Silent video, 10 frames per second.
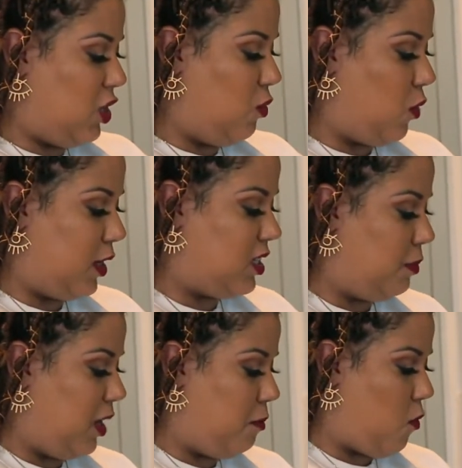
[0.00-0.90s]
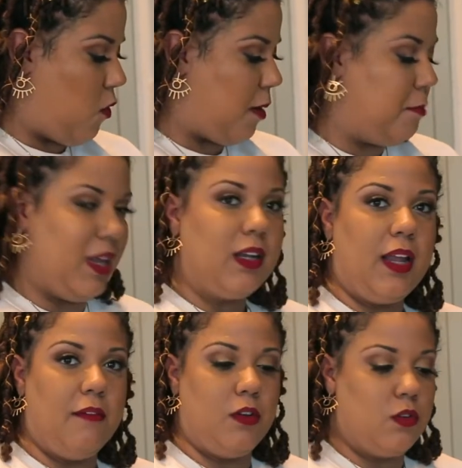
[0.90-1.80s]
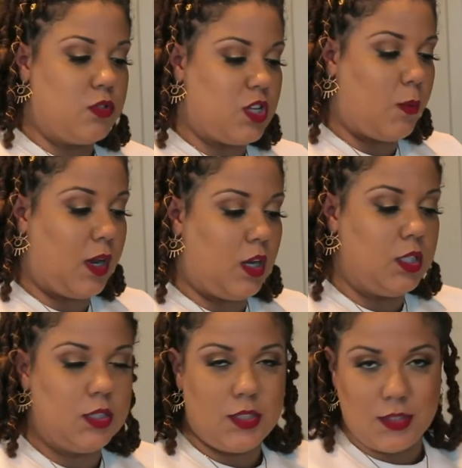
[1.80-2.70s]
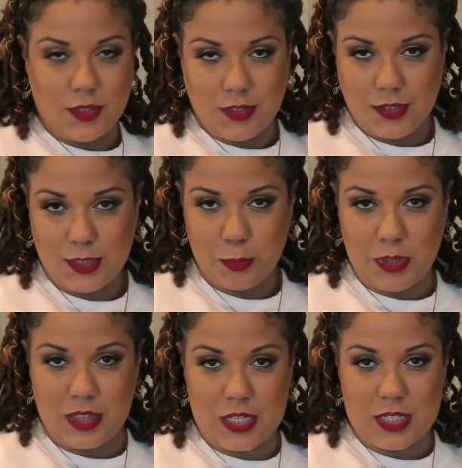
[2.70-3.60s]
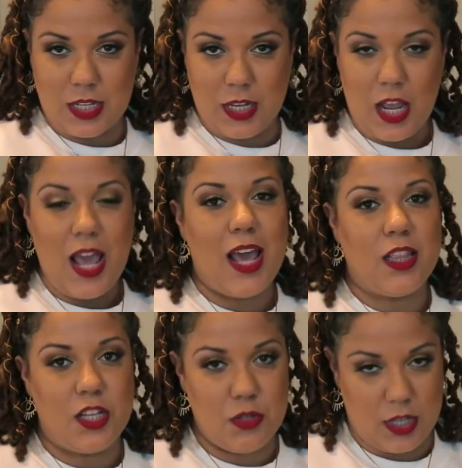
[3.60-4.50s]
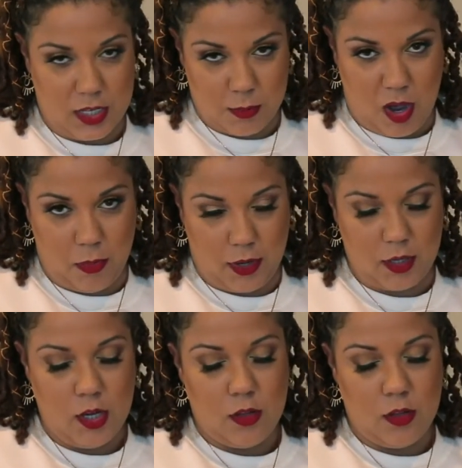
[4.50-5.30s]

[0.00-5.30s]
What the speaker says: You want it to be more mid-level. So we're gonna put this in, and then you say a small prayer.